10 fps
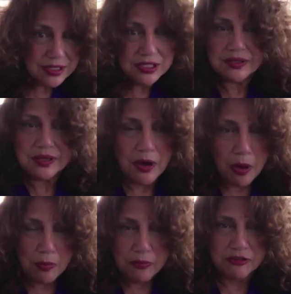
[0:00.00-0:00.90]
to the
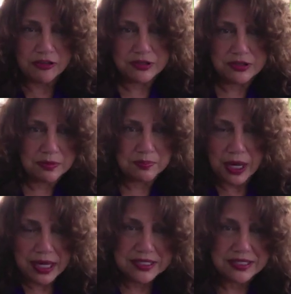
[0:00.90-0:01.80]
hopeful, to the
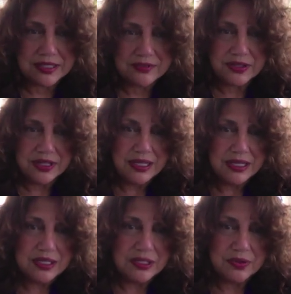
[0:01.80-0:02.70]
positive,
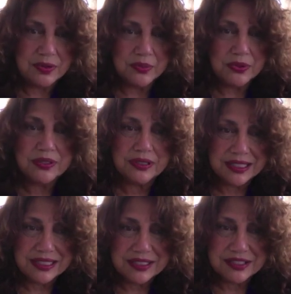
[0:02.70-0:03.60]
to the
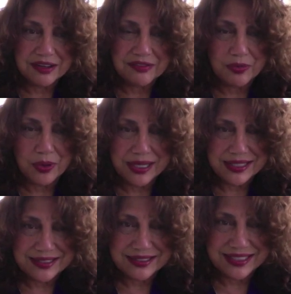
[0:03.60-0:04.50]
brilliance of
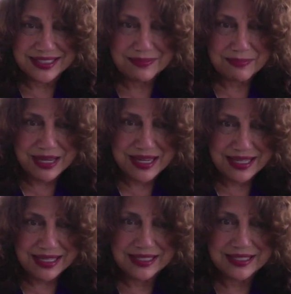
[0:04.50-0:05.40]
what this
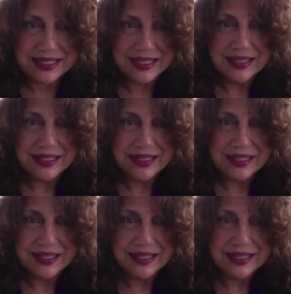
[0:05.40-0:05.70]
means.